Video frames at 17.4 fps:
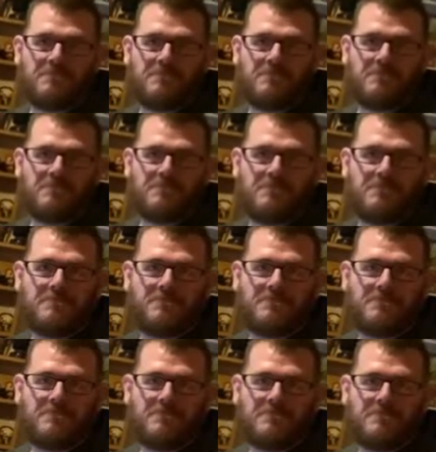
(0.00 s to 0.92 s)

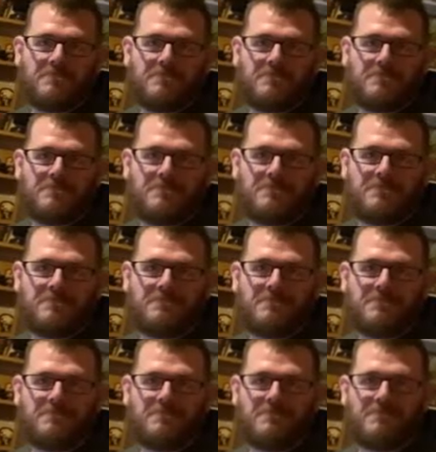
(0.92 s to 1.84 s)

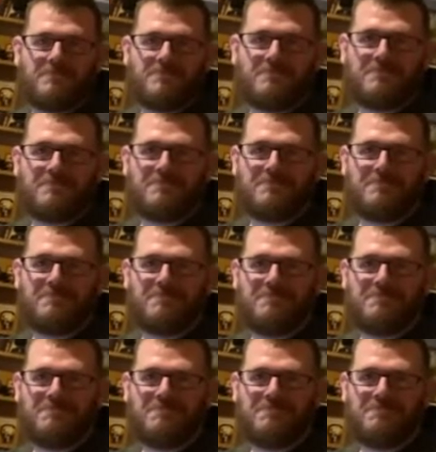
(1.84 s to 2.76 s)

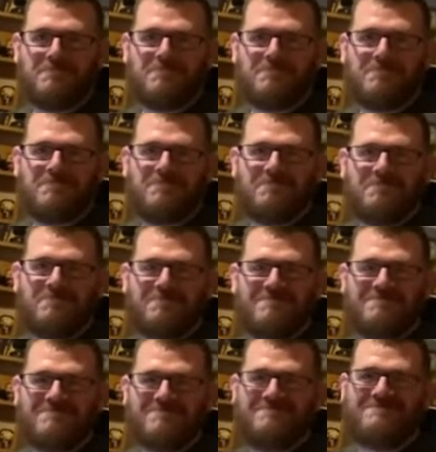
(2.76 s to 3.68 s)

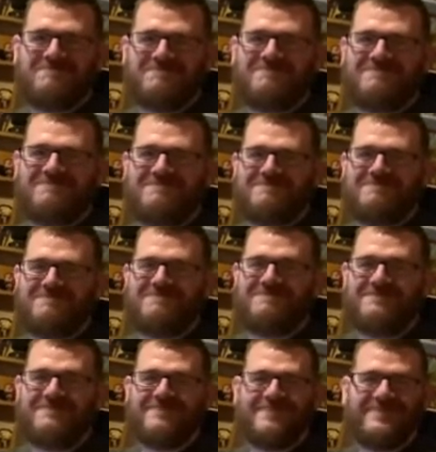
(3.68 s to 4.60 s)

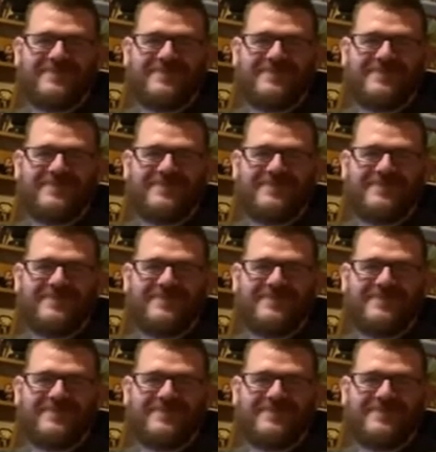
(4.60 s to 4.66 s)
No words are spoken by the person on screen.